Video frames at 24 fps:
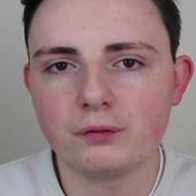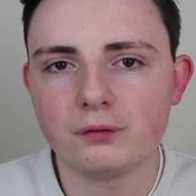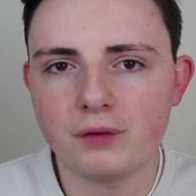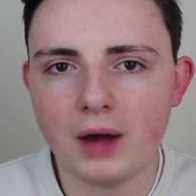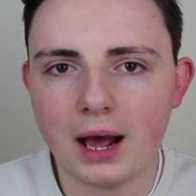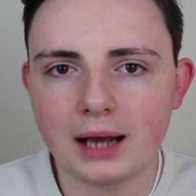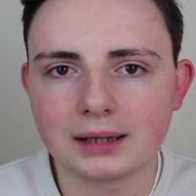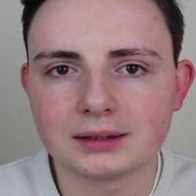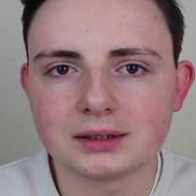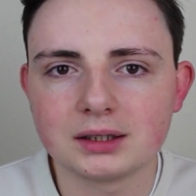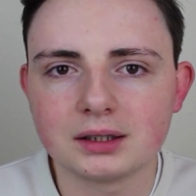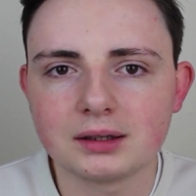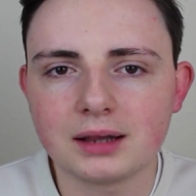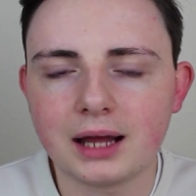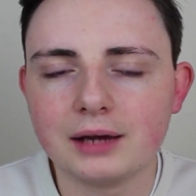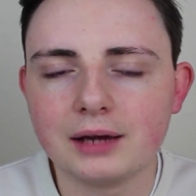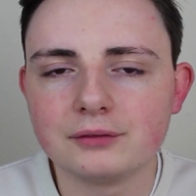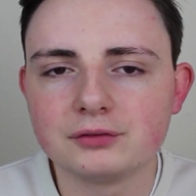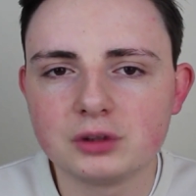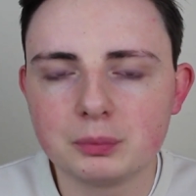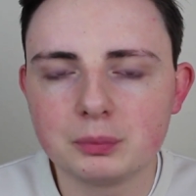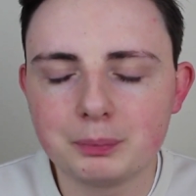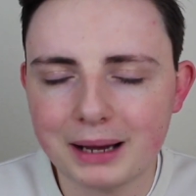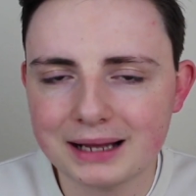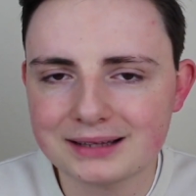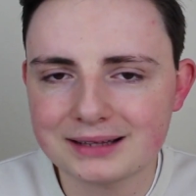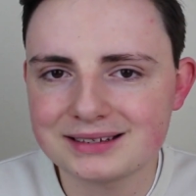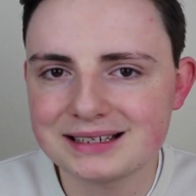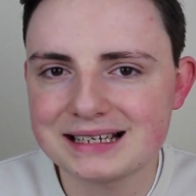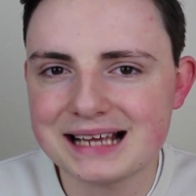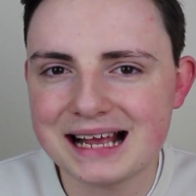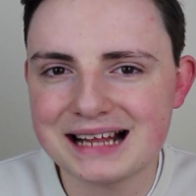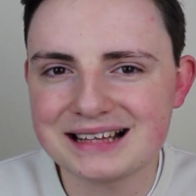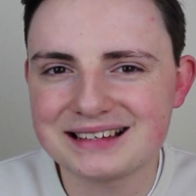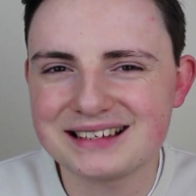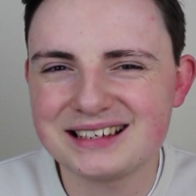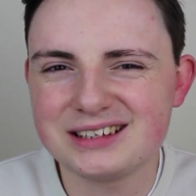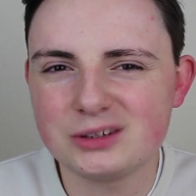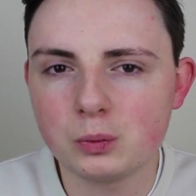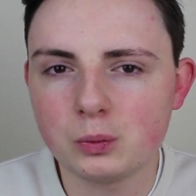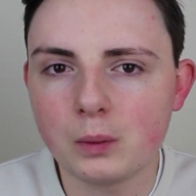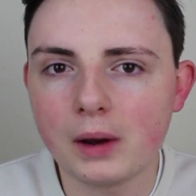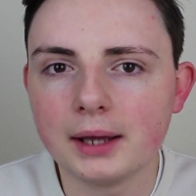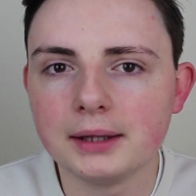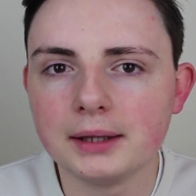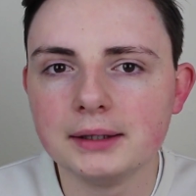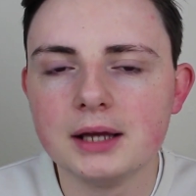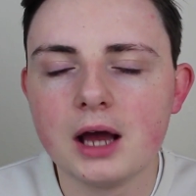fact that if Tabata gets his
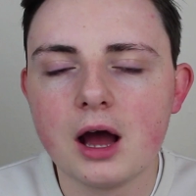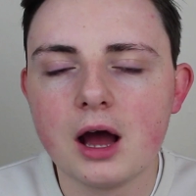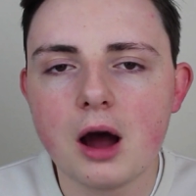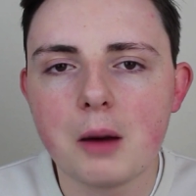way,